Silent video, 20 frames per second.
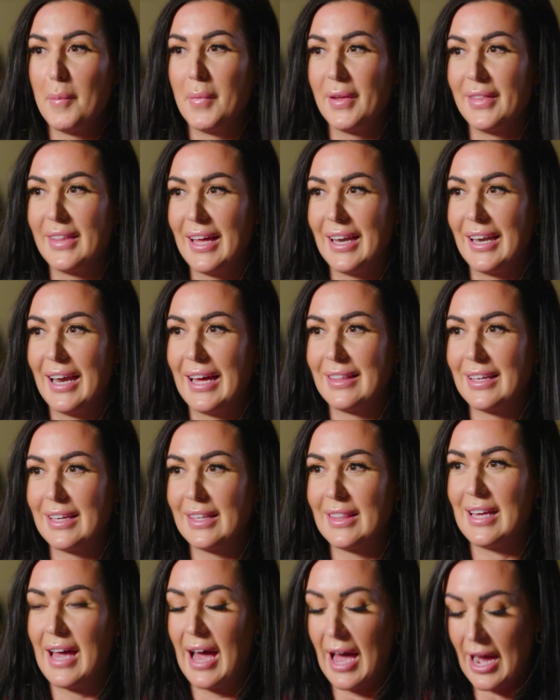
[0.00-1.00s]
But then I
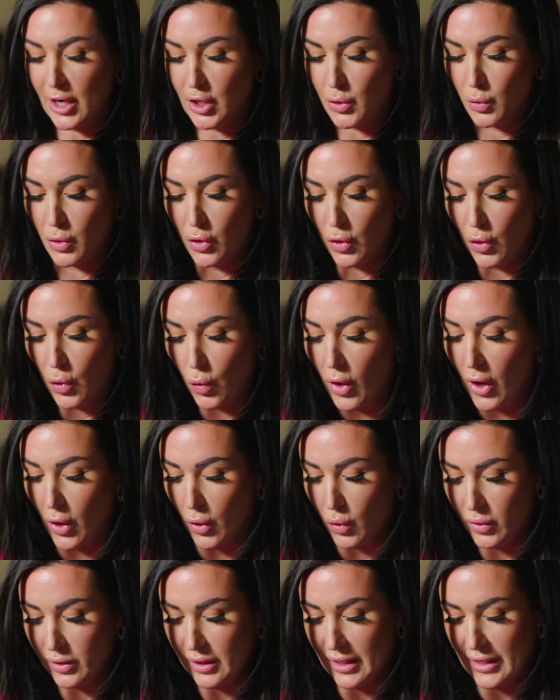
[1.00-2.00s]
think the actual
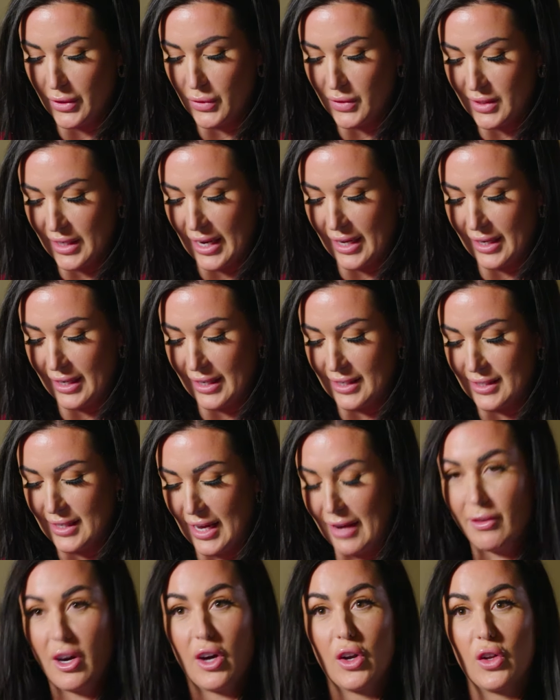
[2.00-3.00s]
quote that you said is,
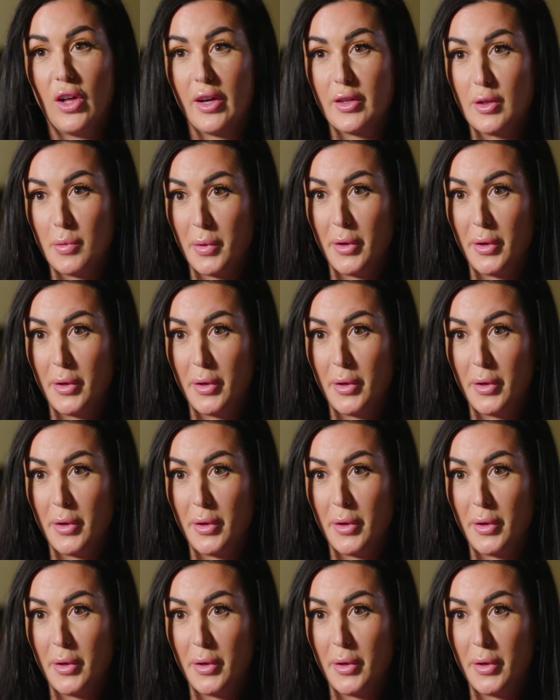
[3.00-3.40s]
I've got a lot to